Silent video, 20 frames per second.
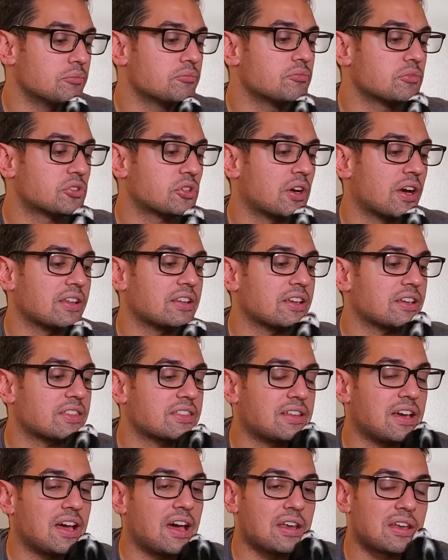So I like
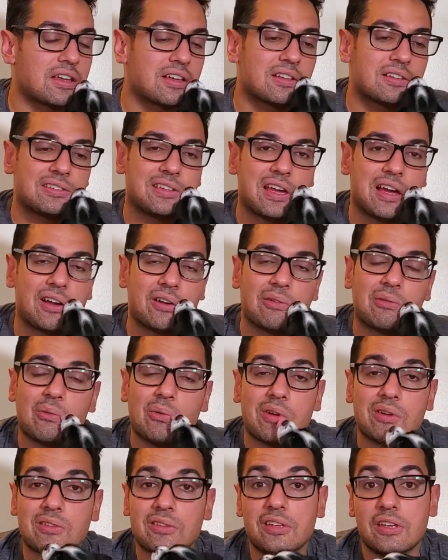that. Now,
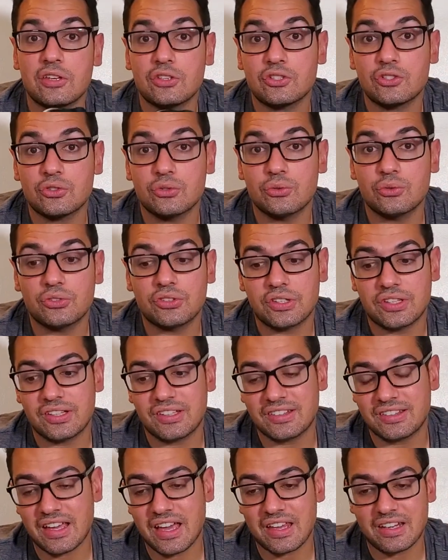one of the issues
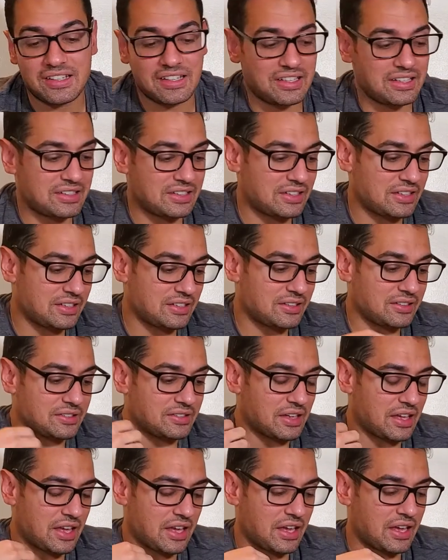is that it
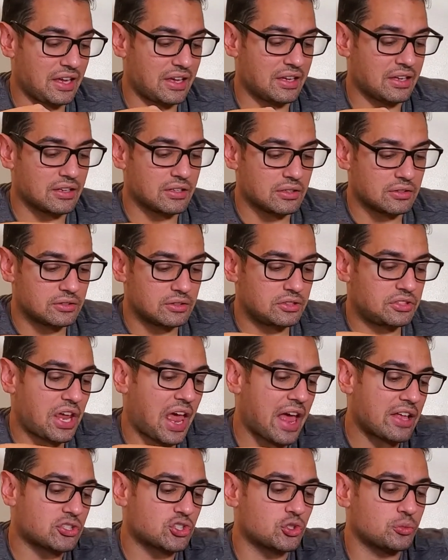is a
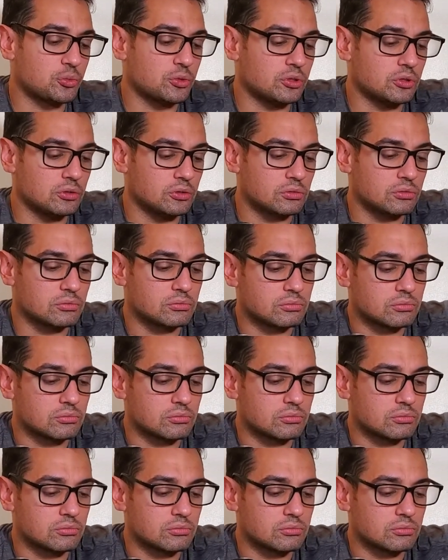detachable